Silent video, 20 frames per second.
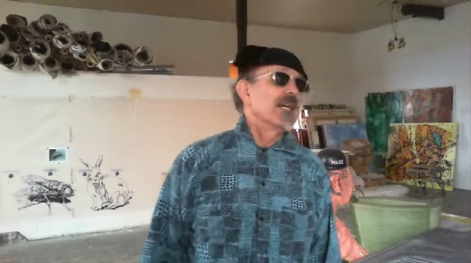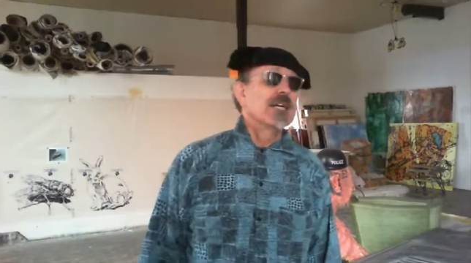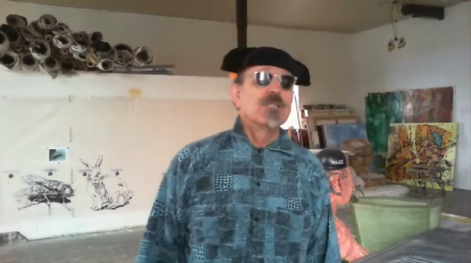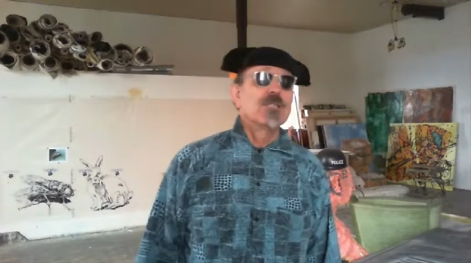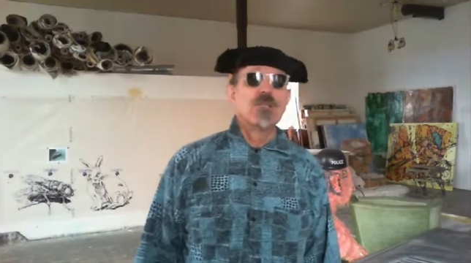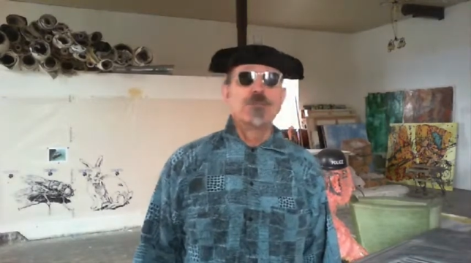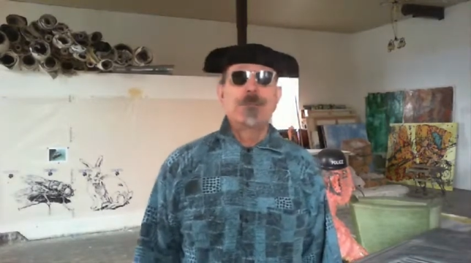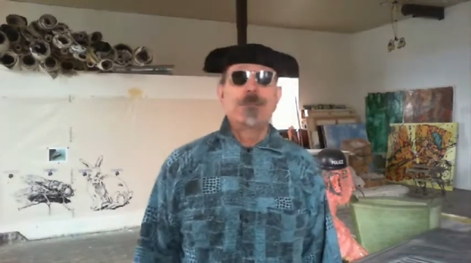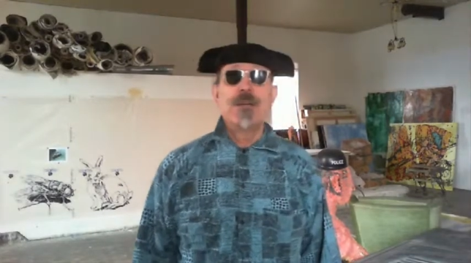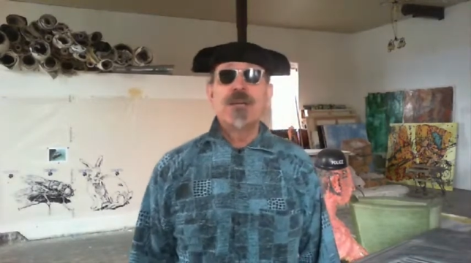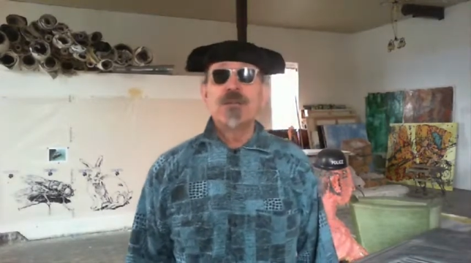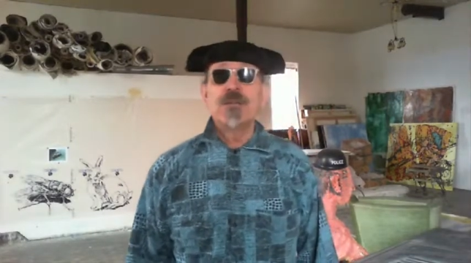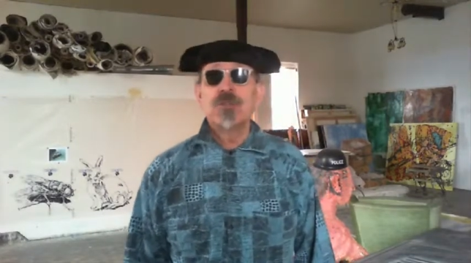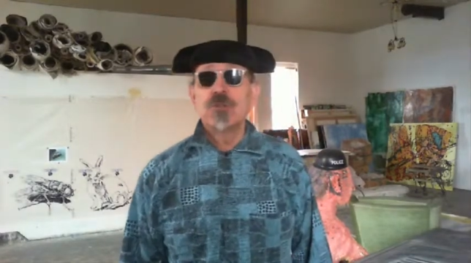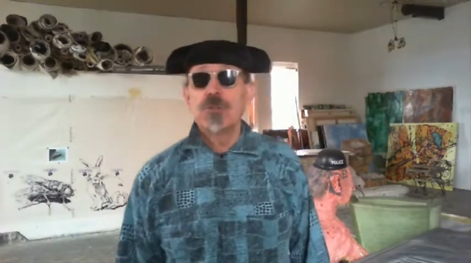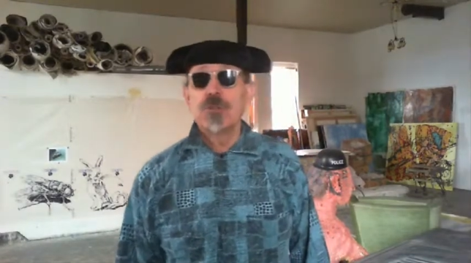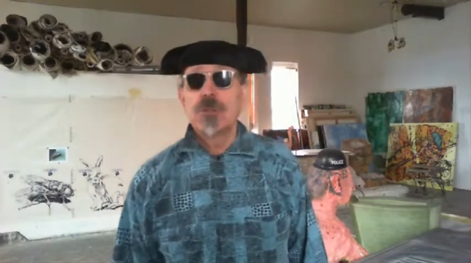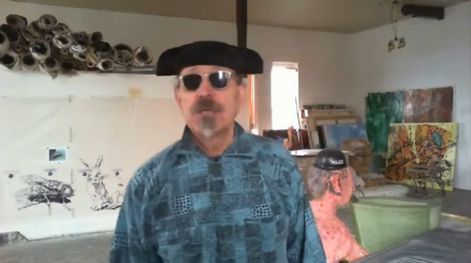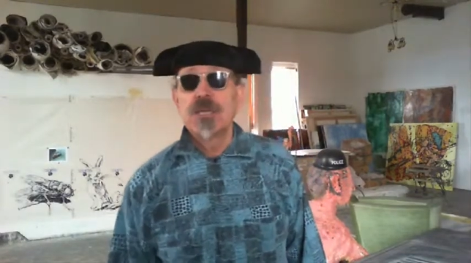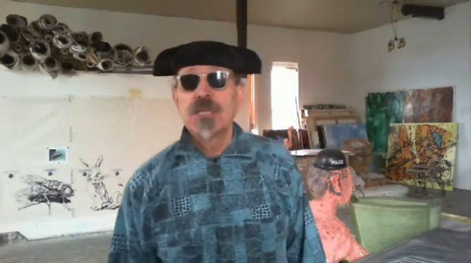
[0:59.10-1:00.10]

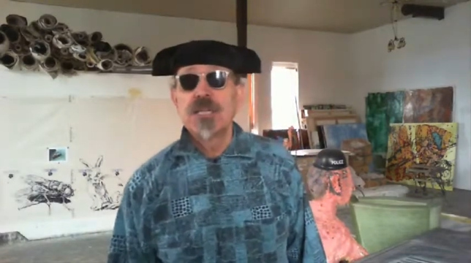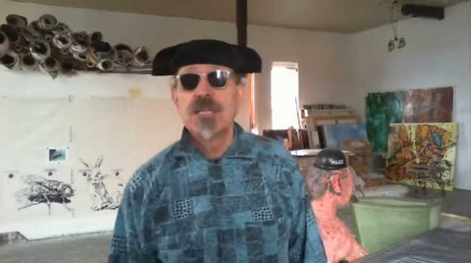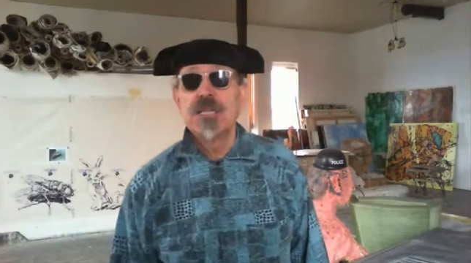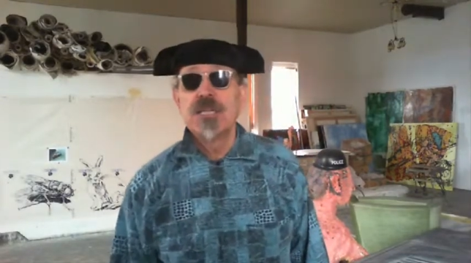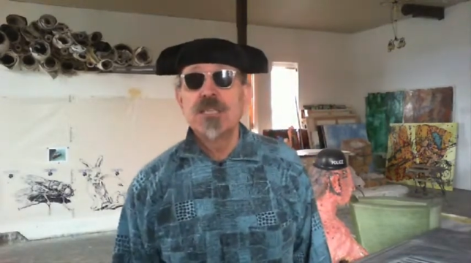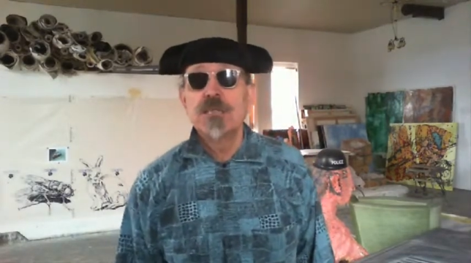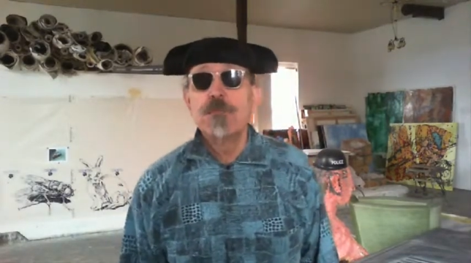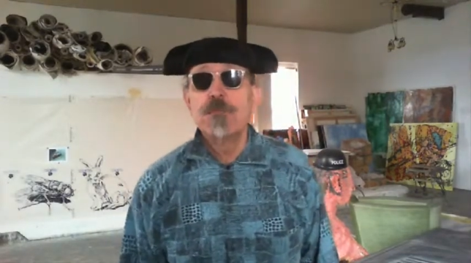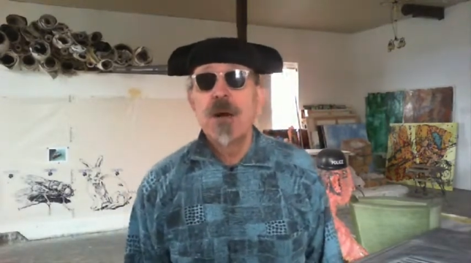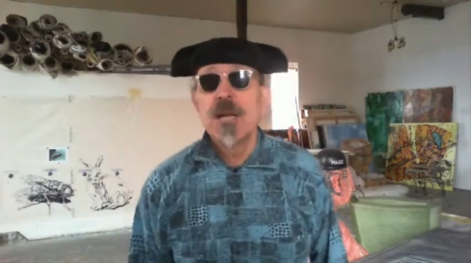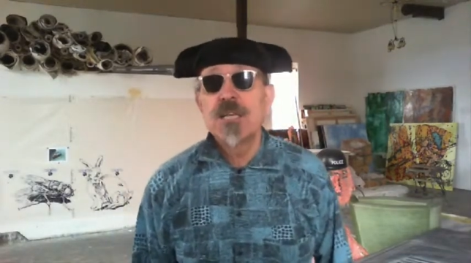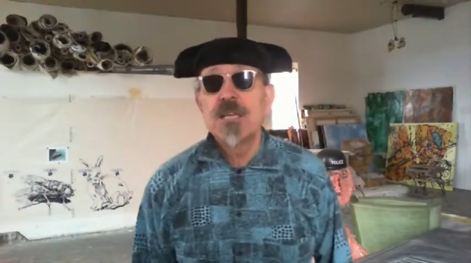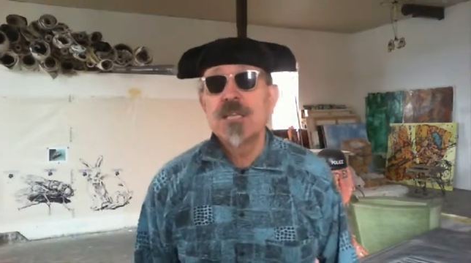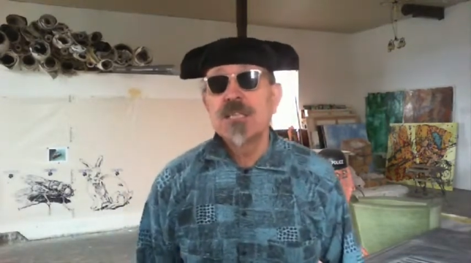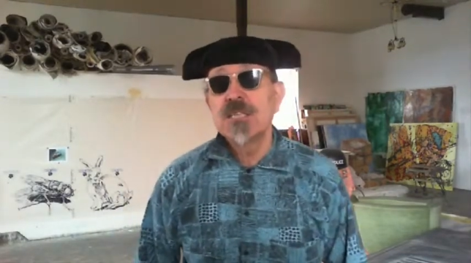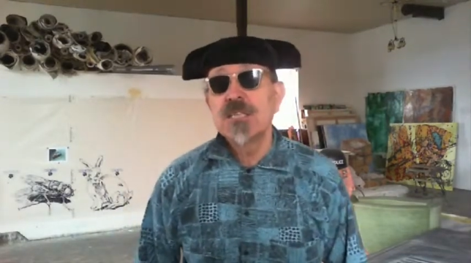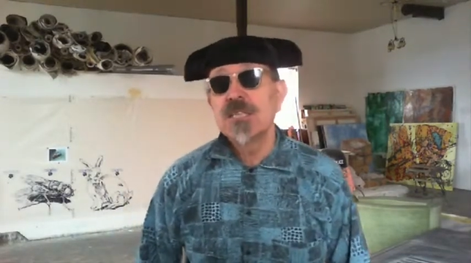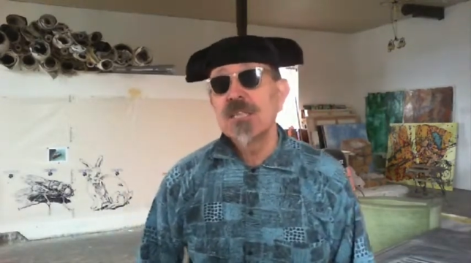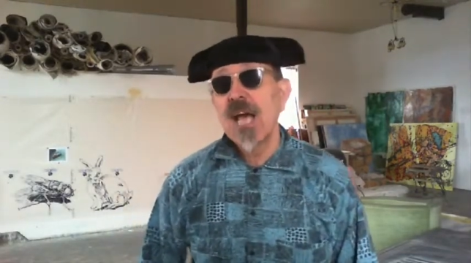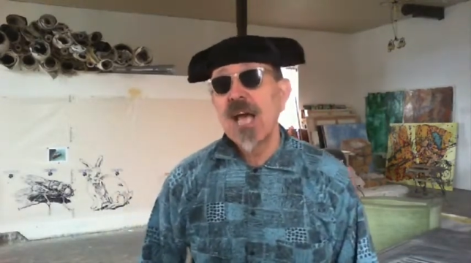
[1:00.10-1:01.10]
spiritual grease
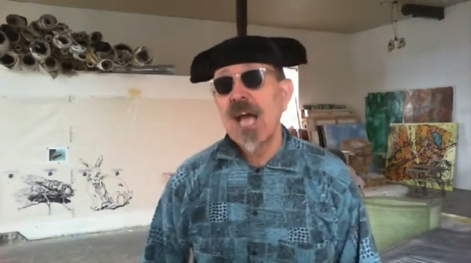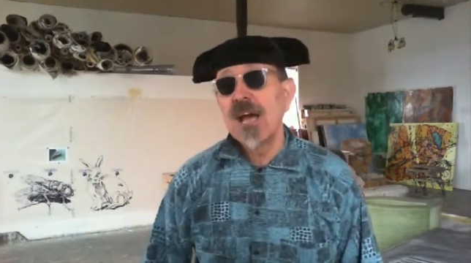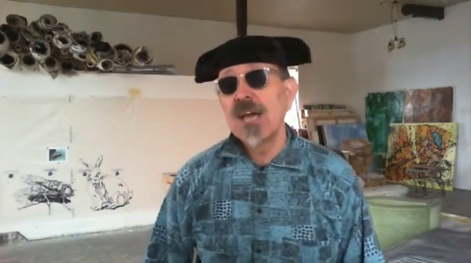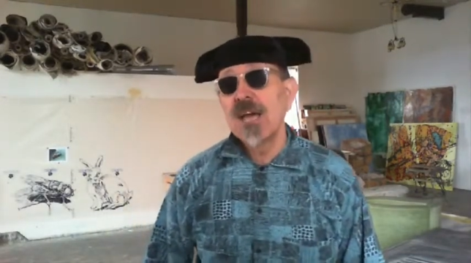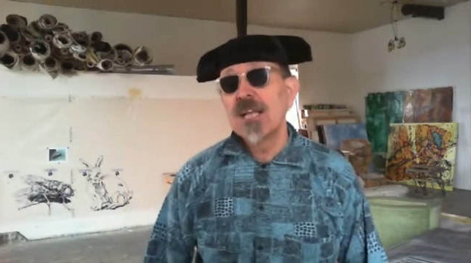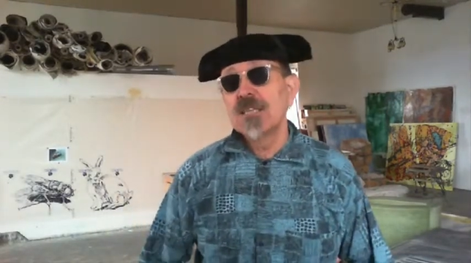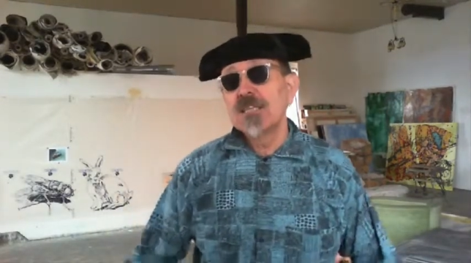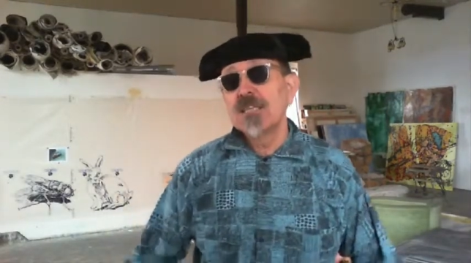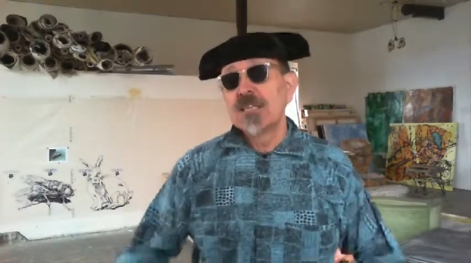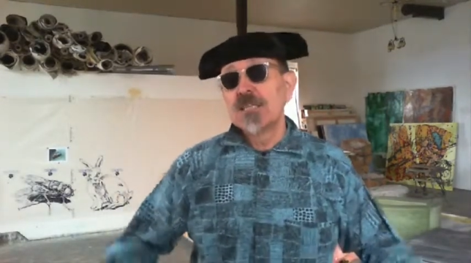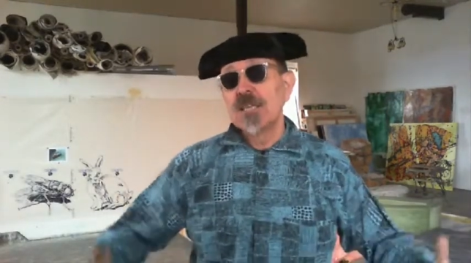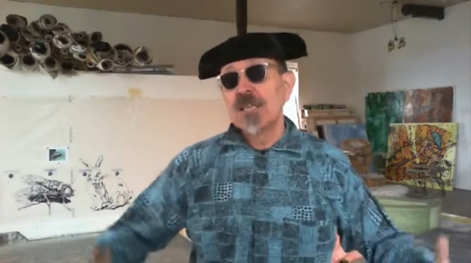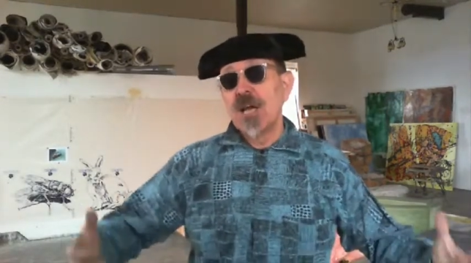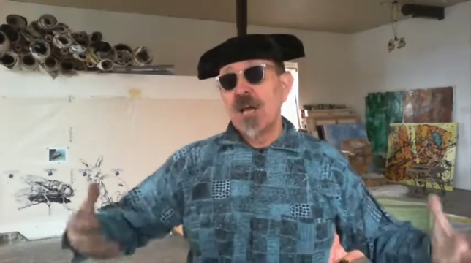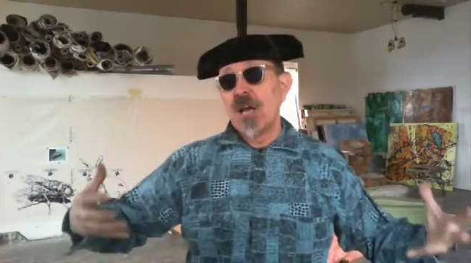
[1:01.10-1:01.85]
monkeys had